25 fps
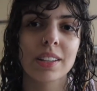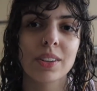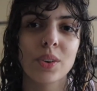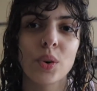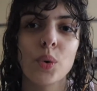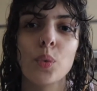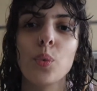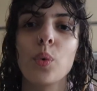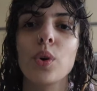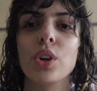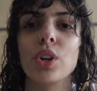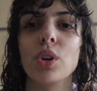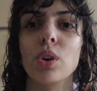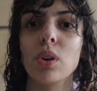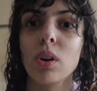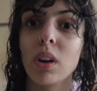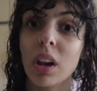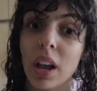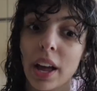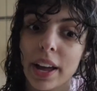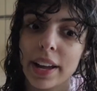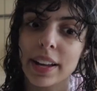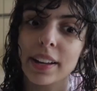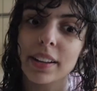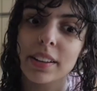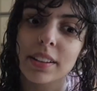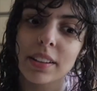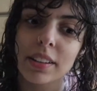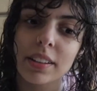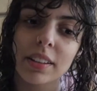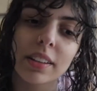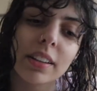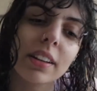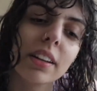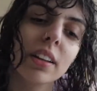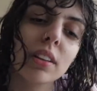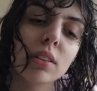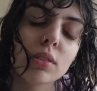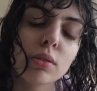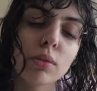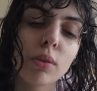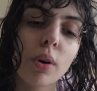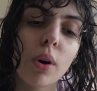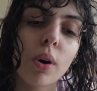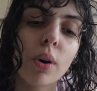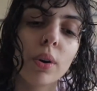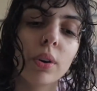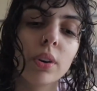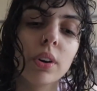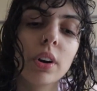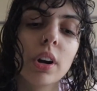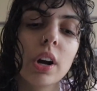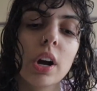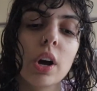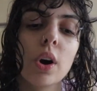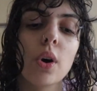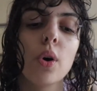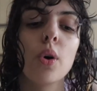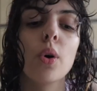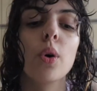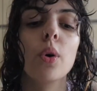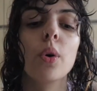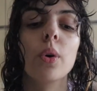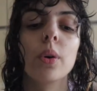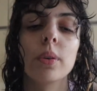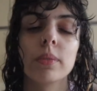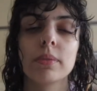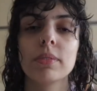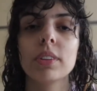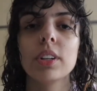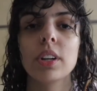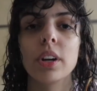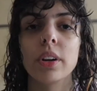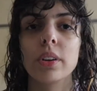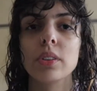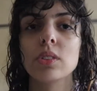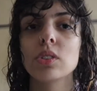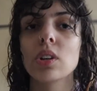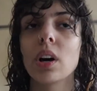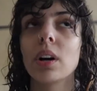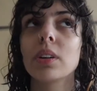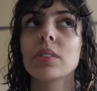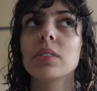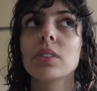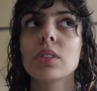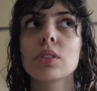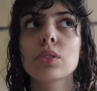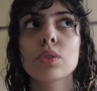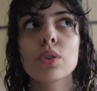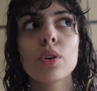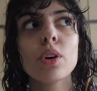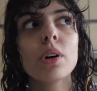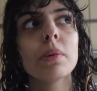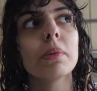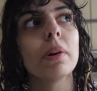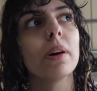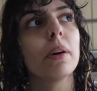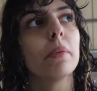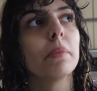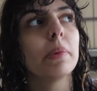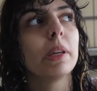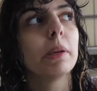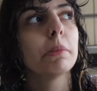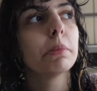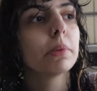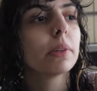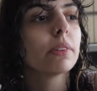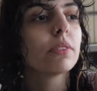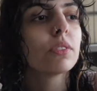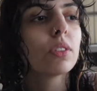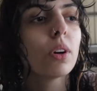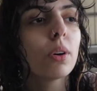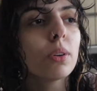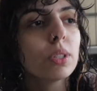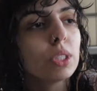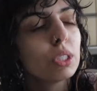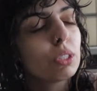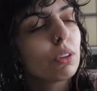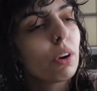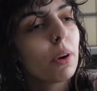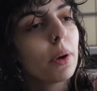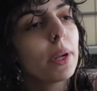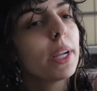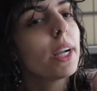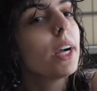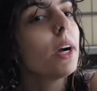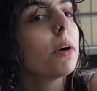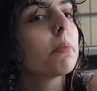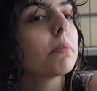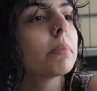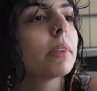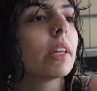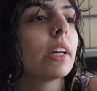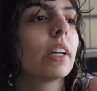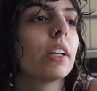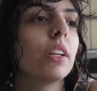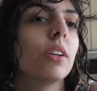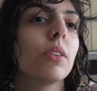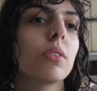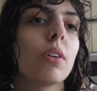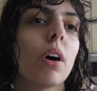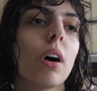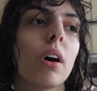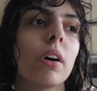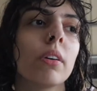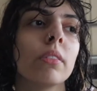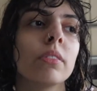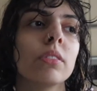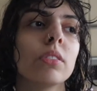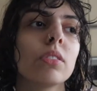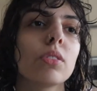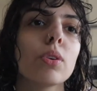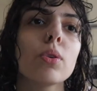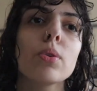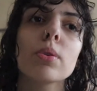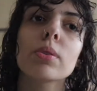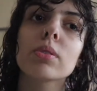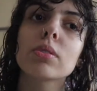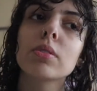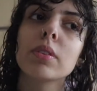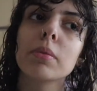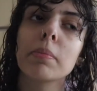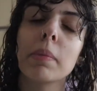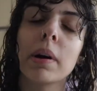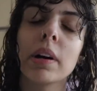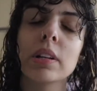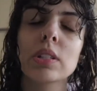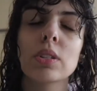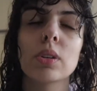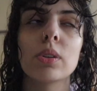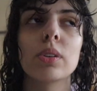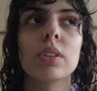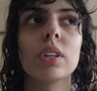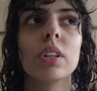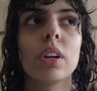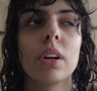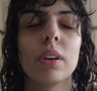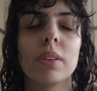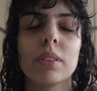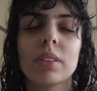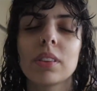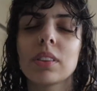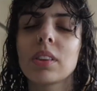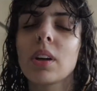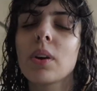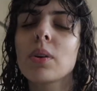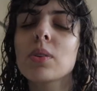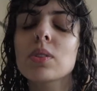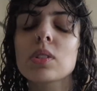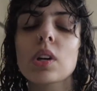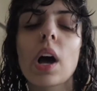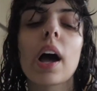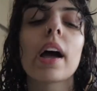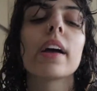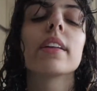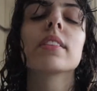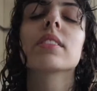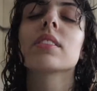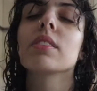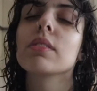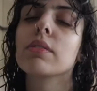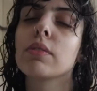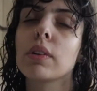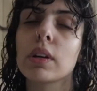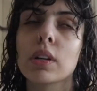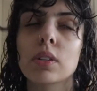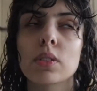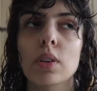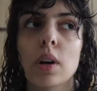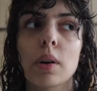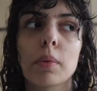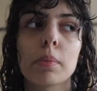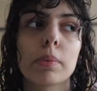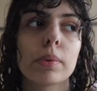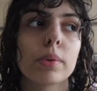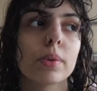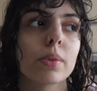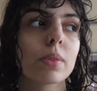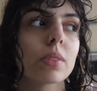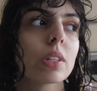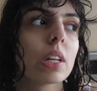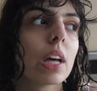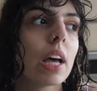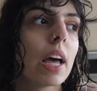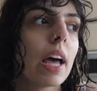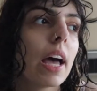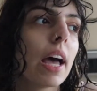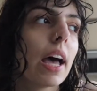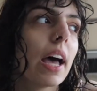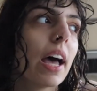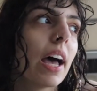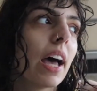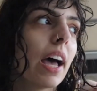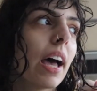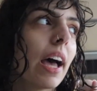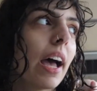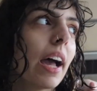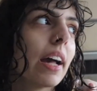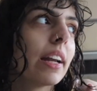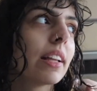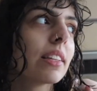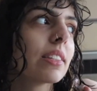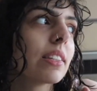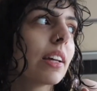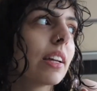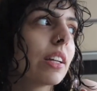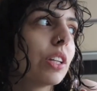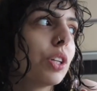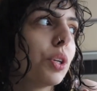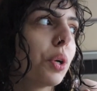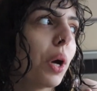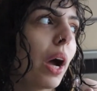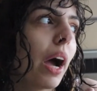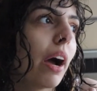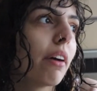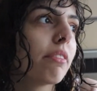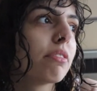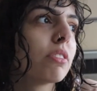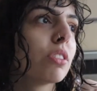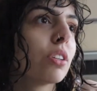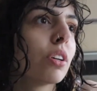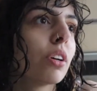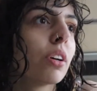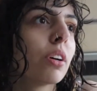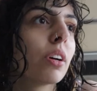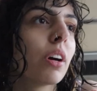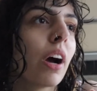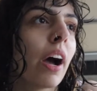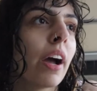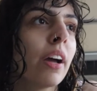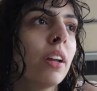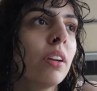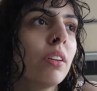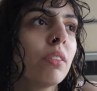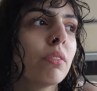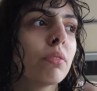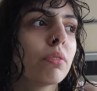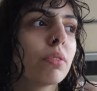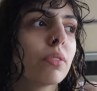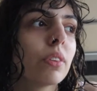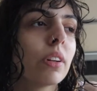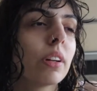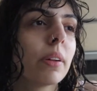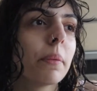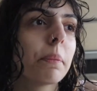or what you're like is wrong, or, you know, childhood trauma, people have told you growing up that you can't talk too much, or, you know, those kinds of examples. And it's like you have to kind of